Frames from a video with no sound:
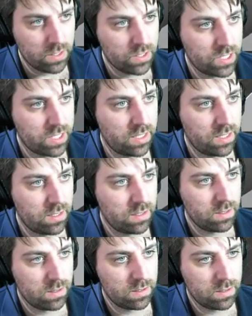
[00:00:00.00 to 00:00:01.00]
G.
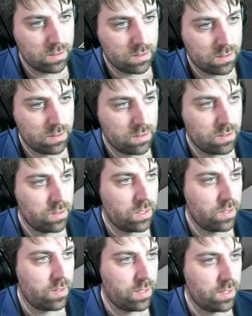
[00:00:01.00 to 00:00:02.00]

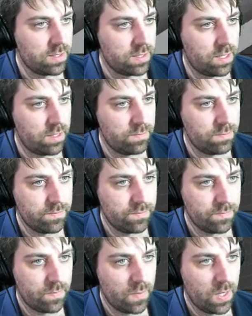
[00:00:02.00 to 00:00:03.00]
All right, let's go.
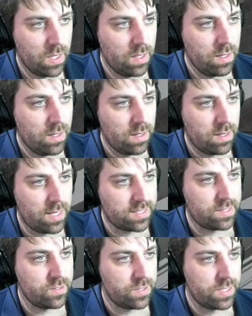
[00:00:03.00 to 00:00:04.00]

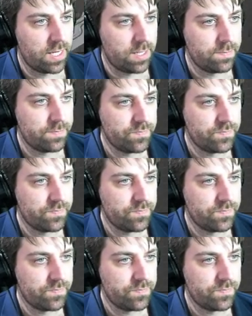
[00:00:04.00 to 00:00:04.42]
Let's do it now.